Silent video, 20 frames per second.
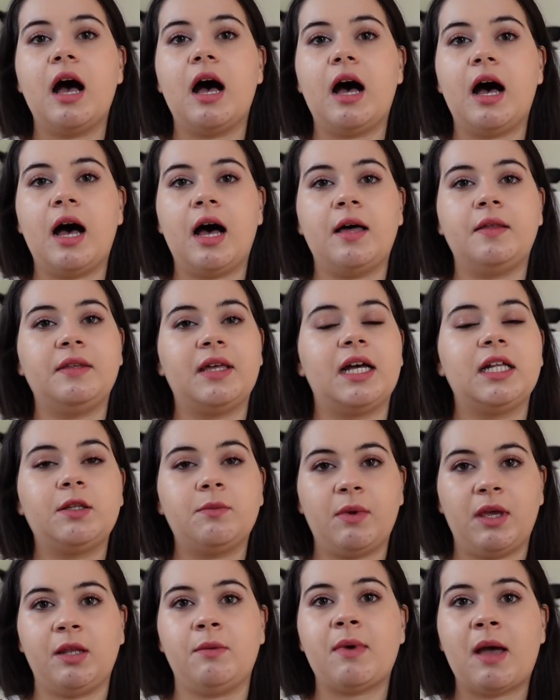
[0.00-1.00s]
Uh, that
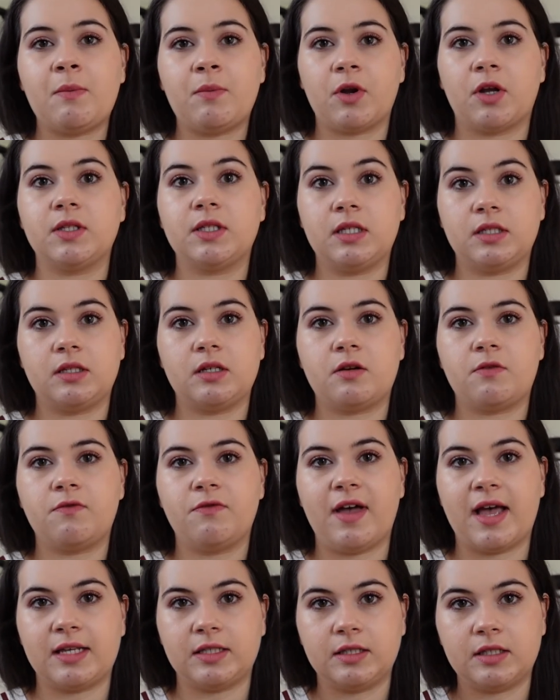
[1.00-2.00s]
made my processor
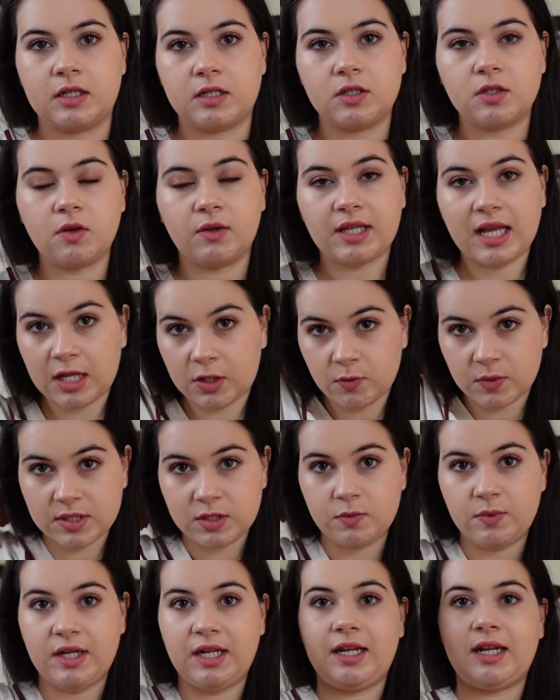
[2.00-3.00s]
faster, so that
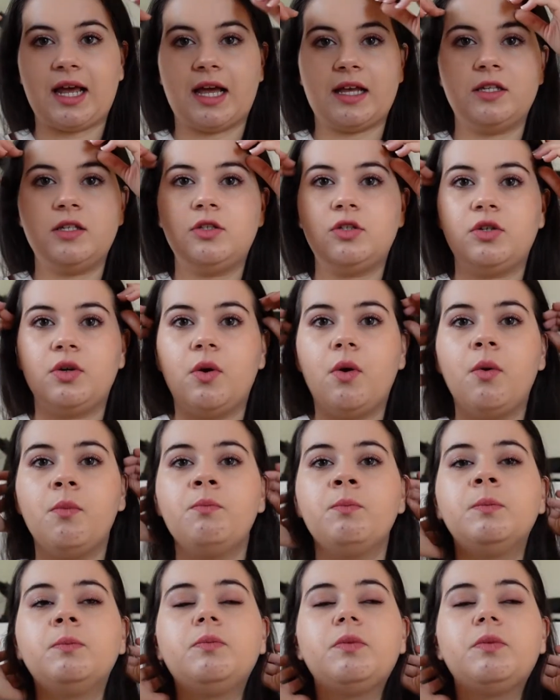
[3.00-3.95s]
was really nice too.